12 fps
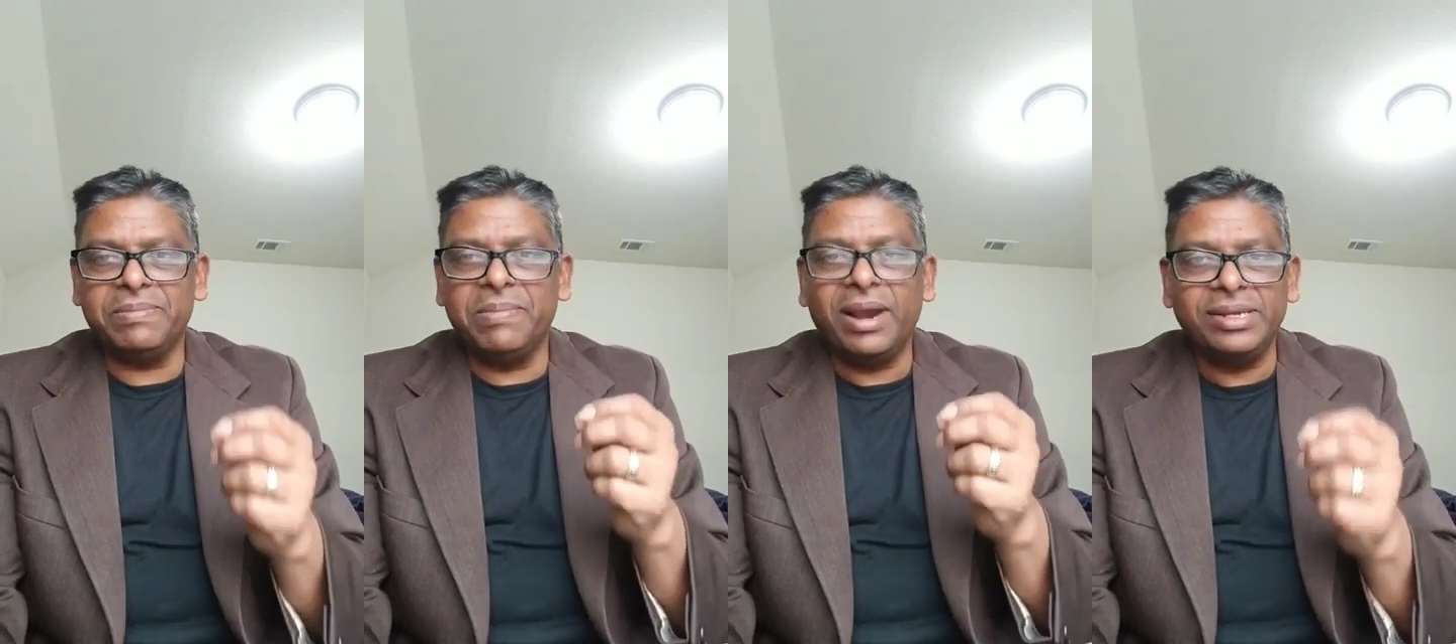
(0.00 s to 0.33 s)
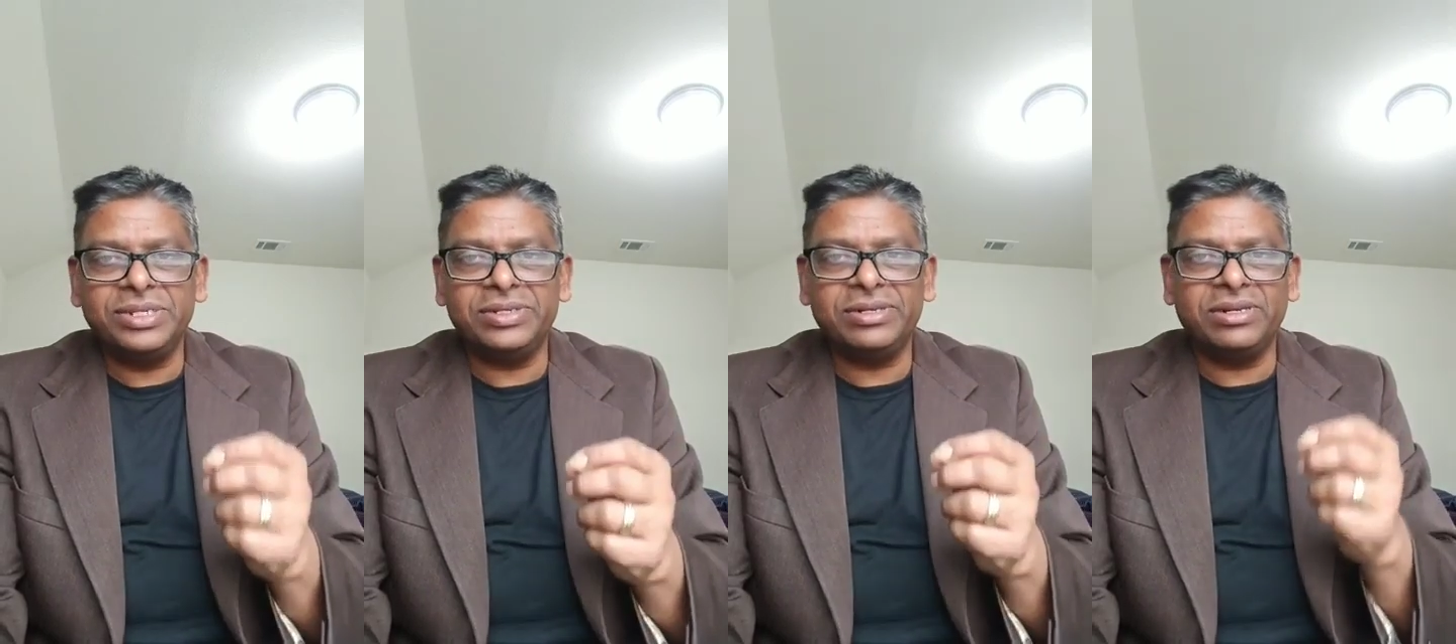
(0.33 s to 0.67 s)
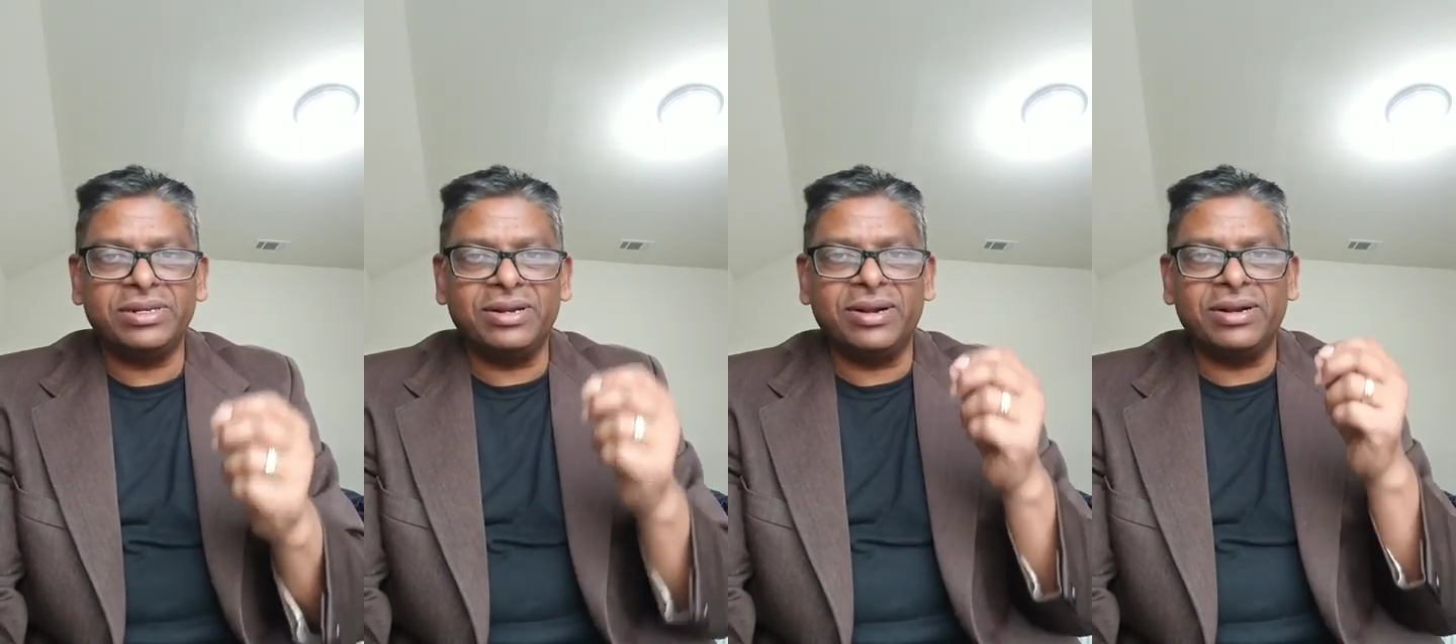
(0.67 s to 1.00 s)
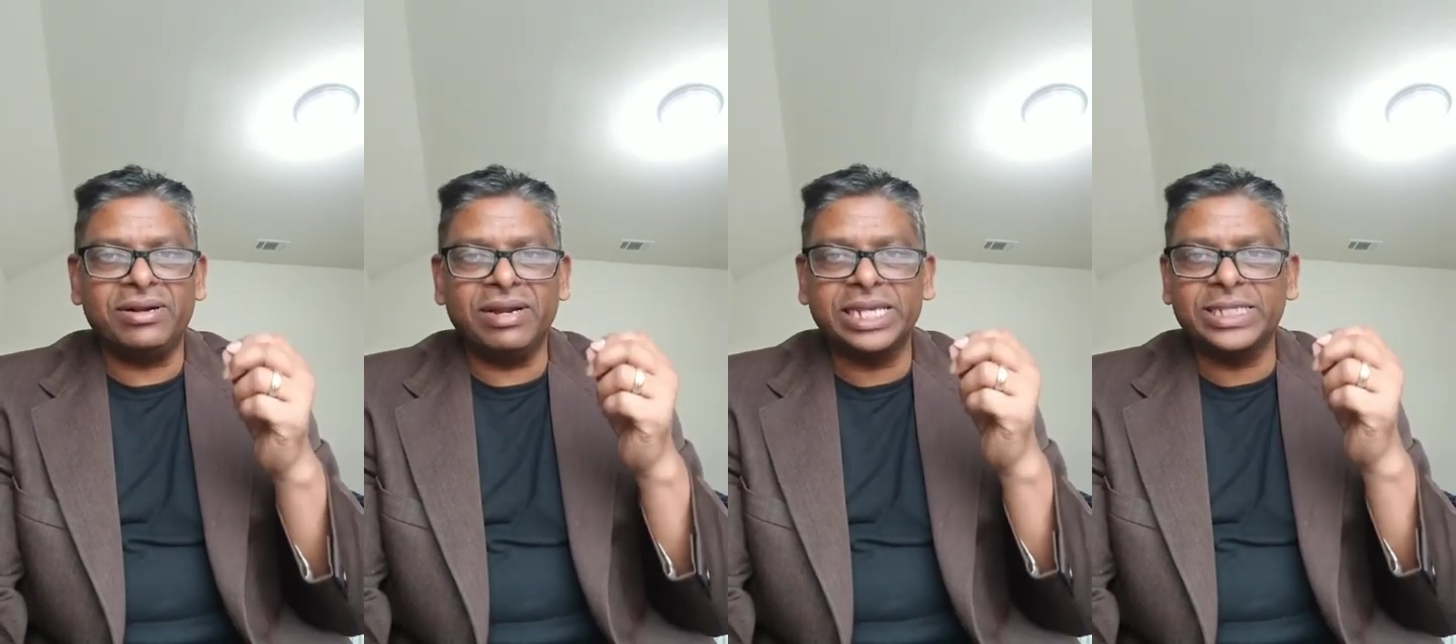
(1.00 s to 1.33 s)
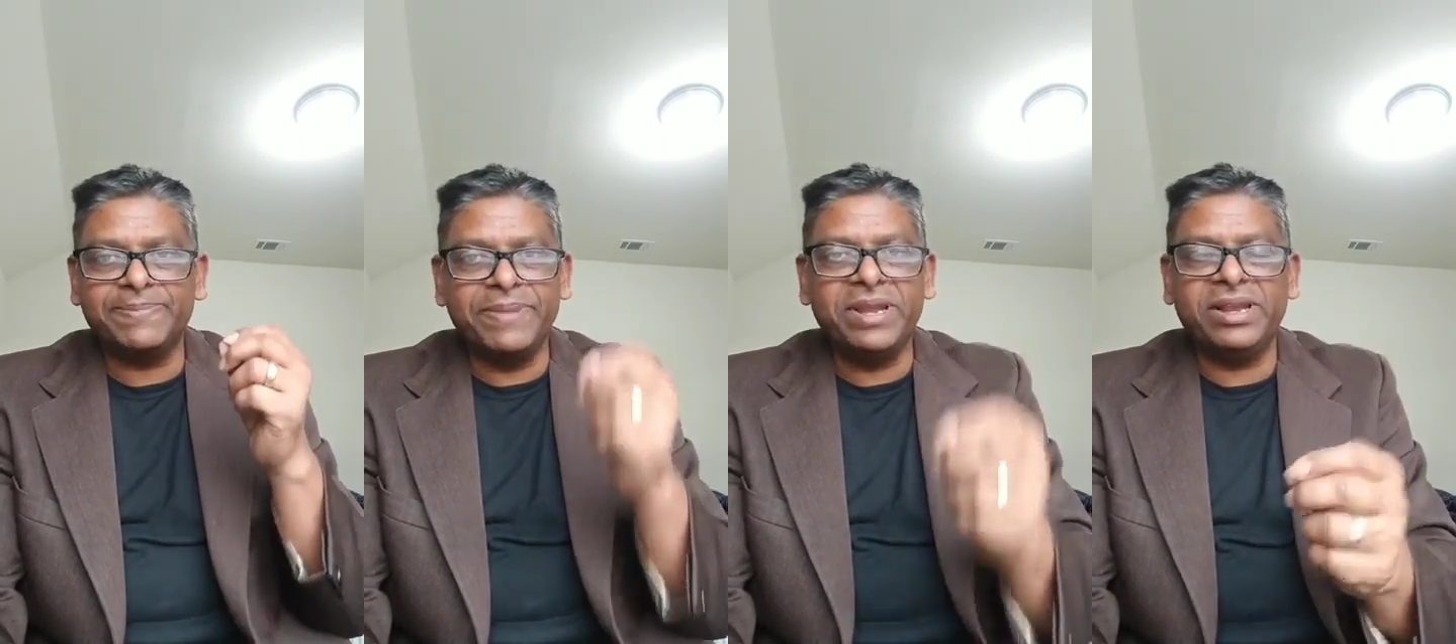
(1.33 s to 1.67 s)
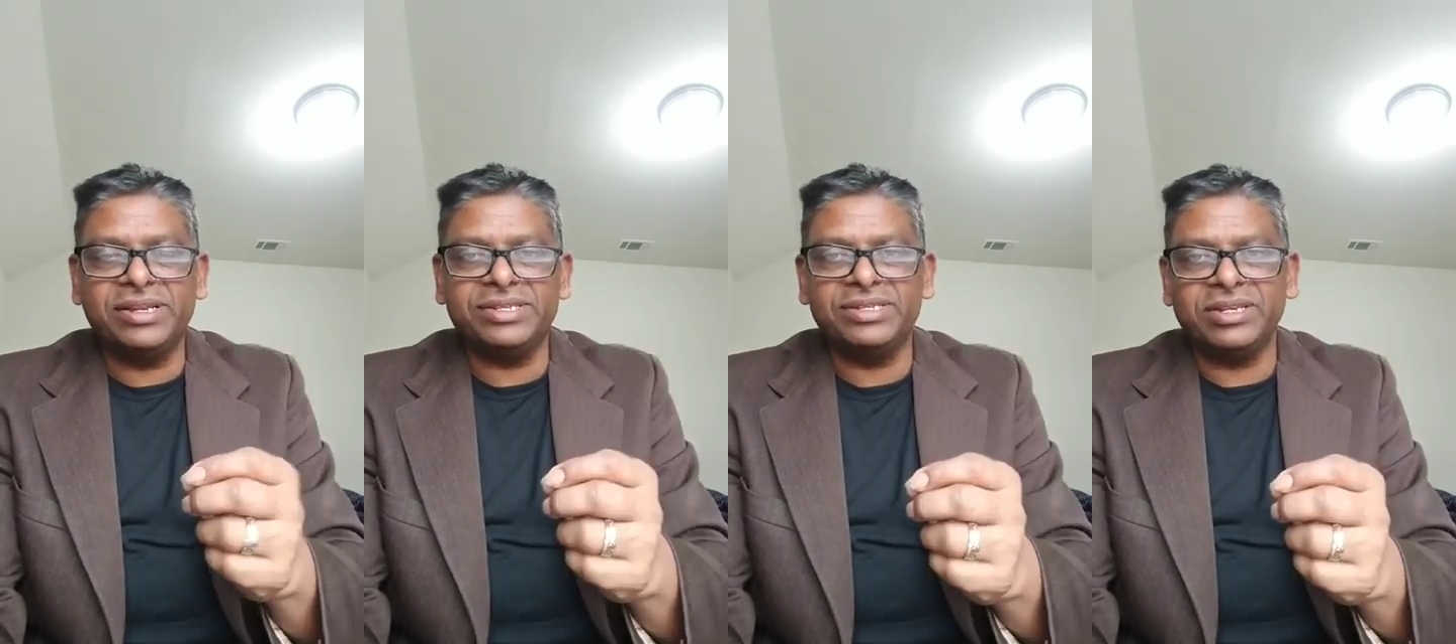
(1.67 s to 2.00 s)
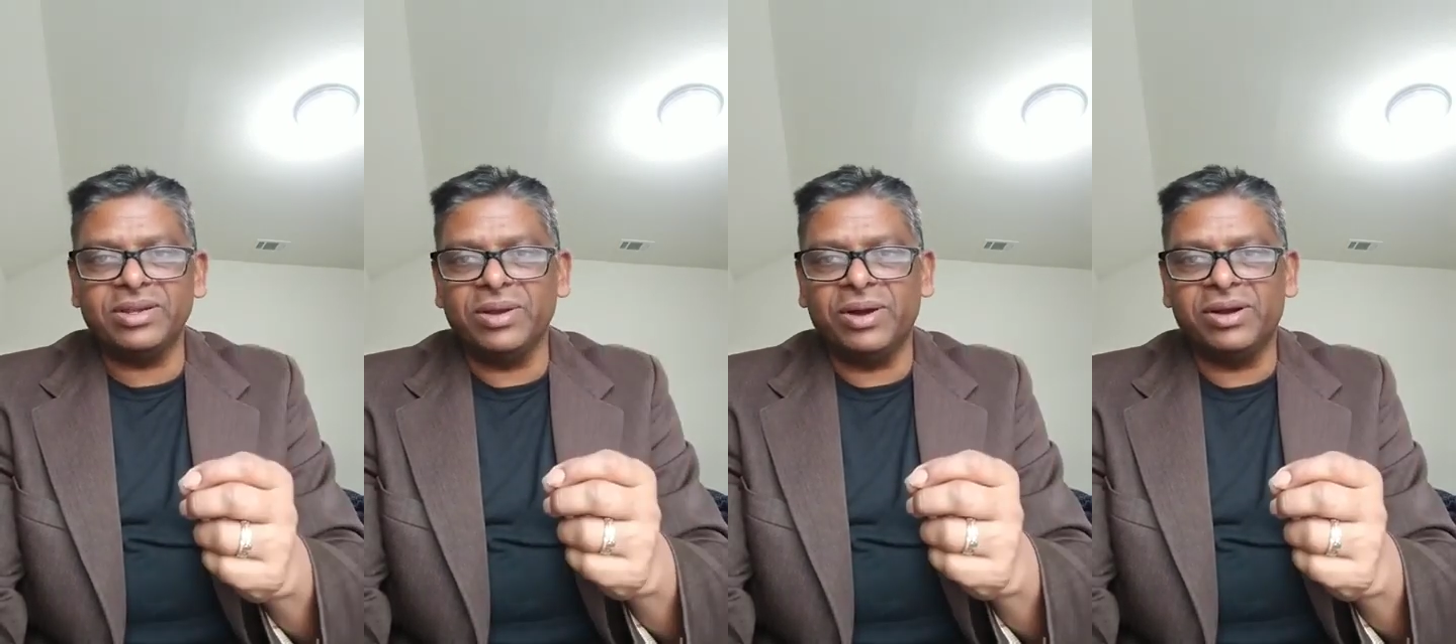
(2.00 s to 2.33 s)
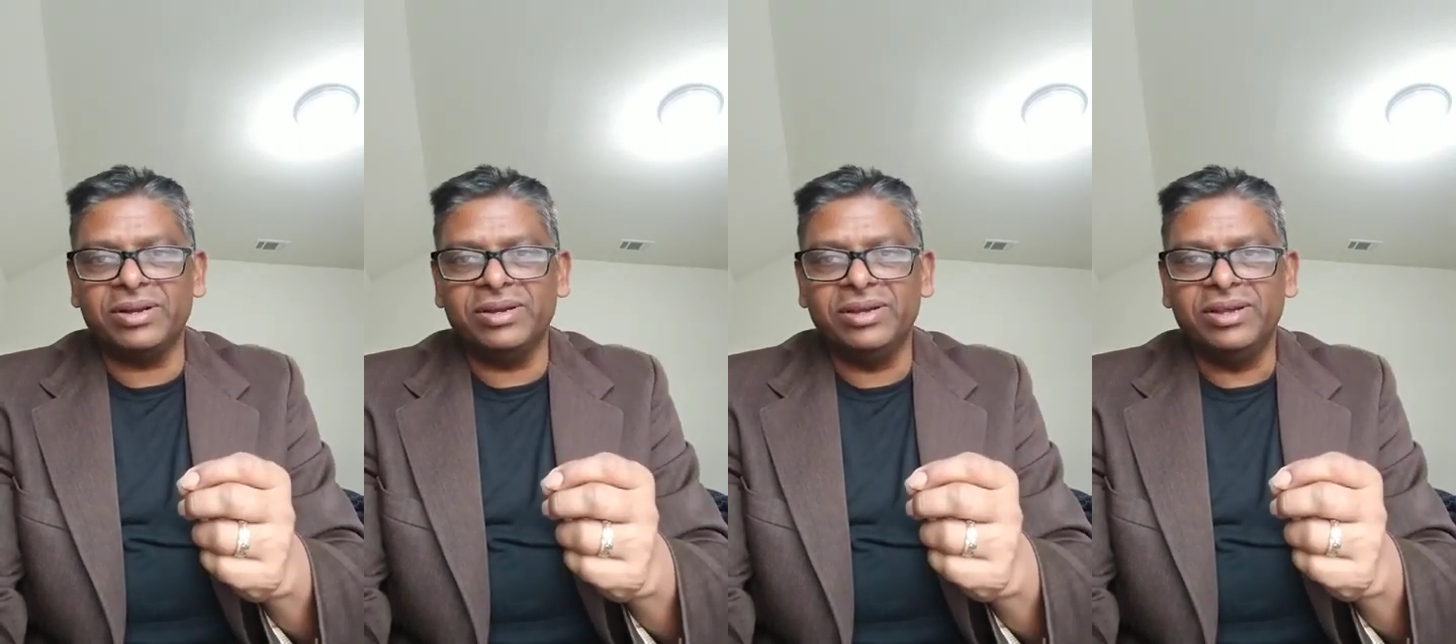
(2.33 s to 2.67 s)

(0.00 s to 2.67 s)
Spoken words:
My children are experiencing God.